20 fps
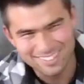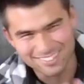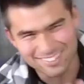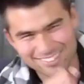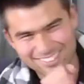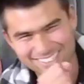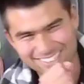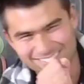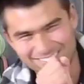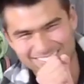
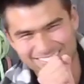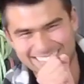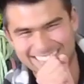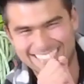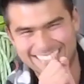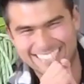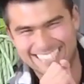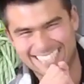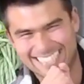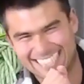Which Phil
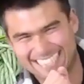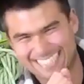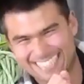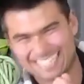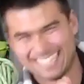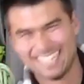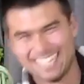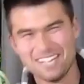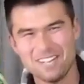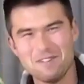is this?
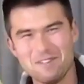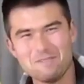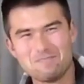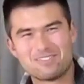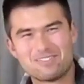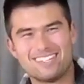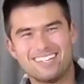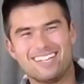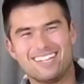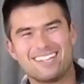
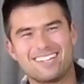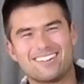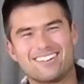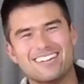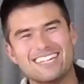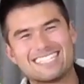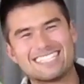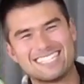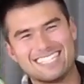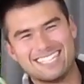So,
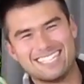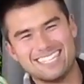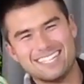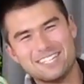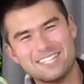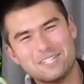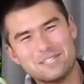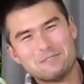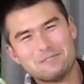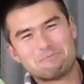question.
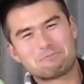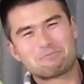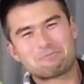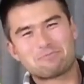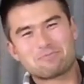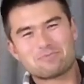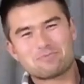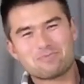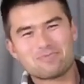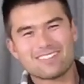
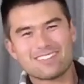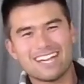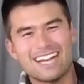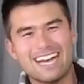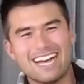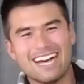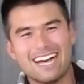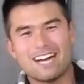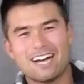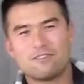
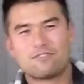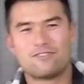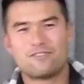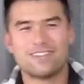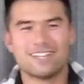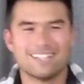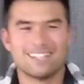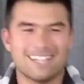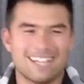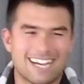
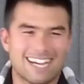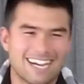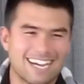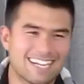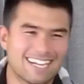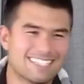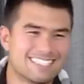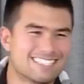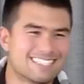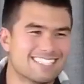Phil
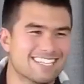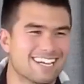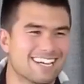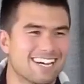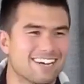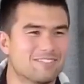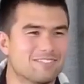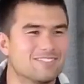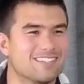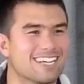asked,
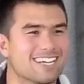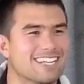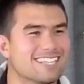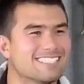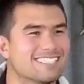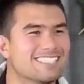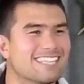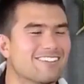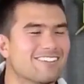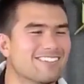I've done
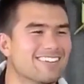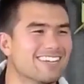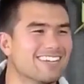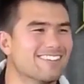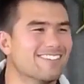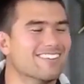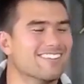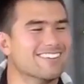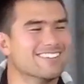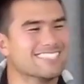7,
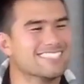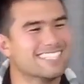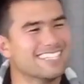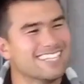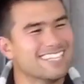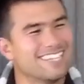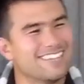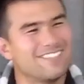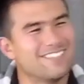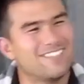what was
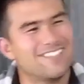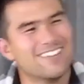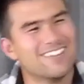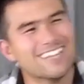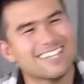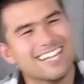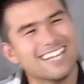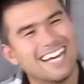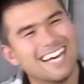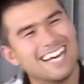it?
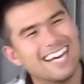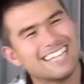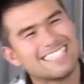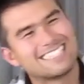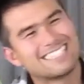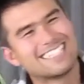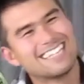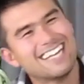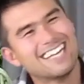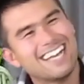Phil
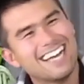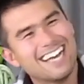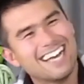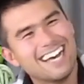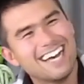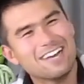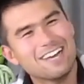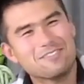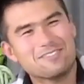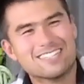asked,
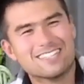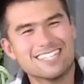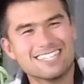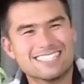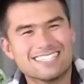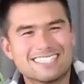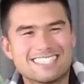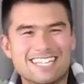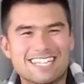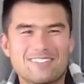I've
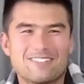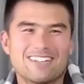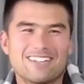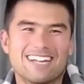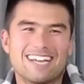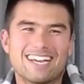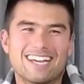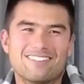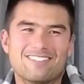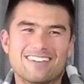done 7
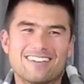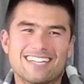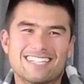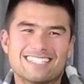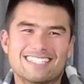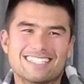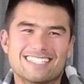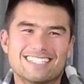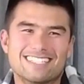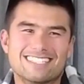
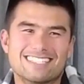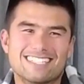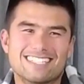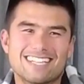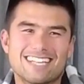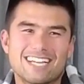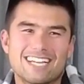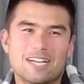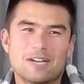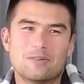adventures.
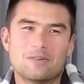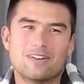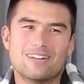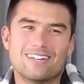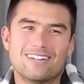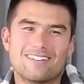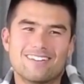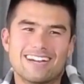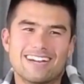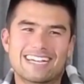When
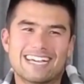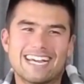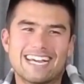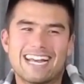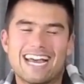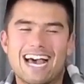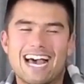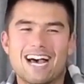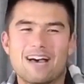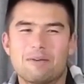do I get
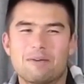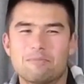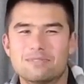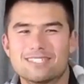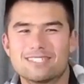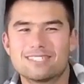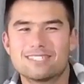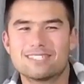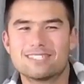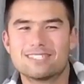abs
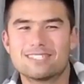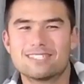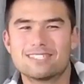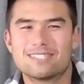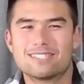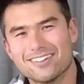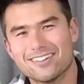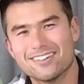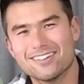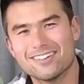like
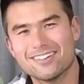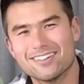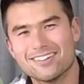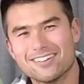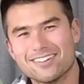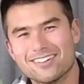yours?